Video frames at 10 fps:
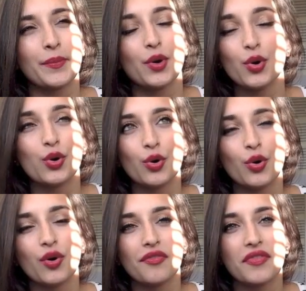
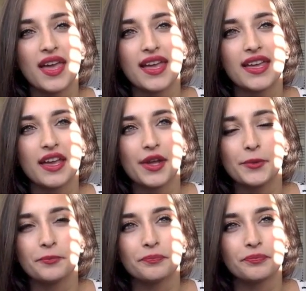or they
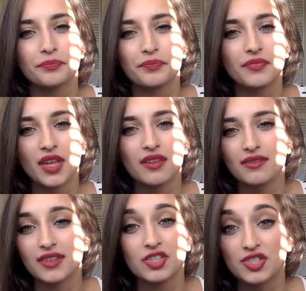
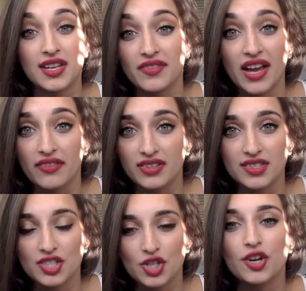just never have it in
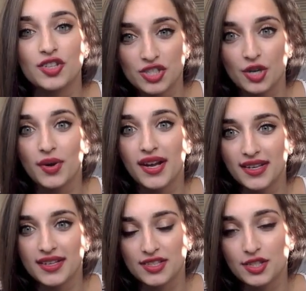stock. So I
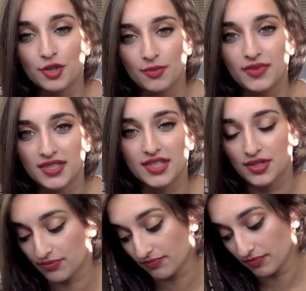assume this is
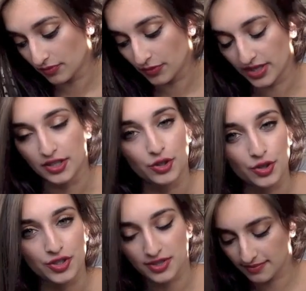really
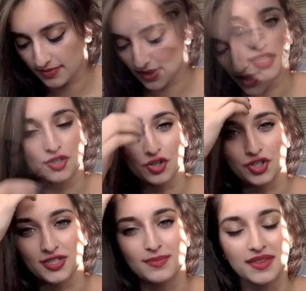good. It's not
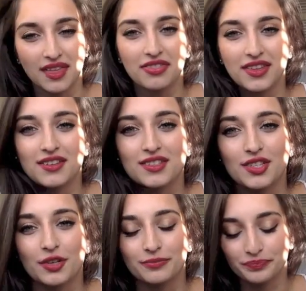just me that thinks so.